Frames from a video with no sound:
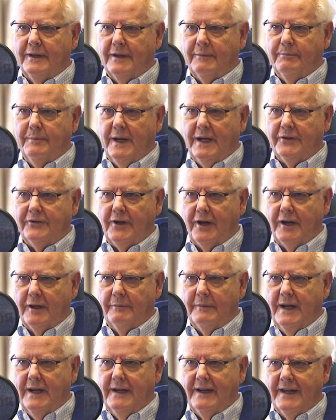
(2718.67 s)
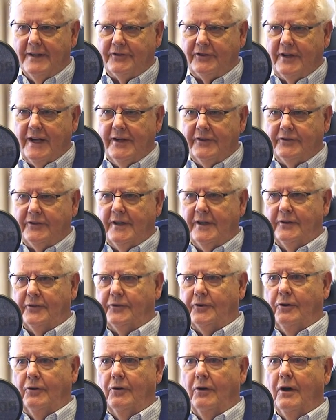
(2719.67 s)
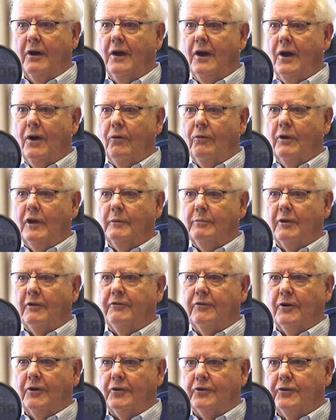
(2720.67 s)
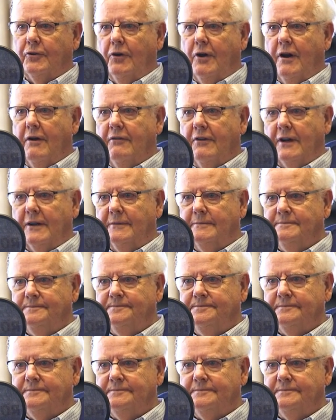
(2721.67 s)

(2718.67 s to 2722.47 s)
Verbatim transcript: like Bartolome Las Casas or Wilberforce, whoever.